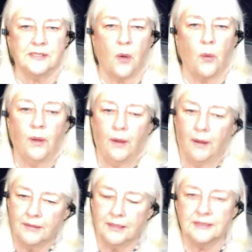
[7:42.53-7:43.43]
so
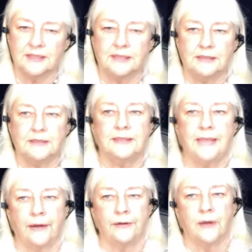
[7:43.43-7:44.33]
let's
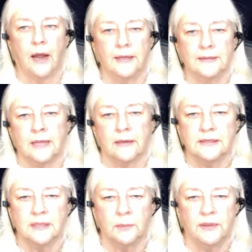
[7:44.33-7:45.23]
standardize
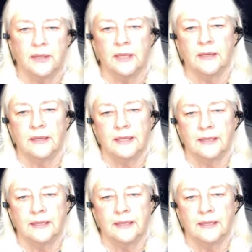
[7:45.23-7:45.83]
some of the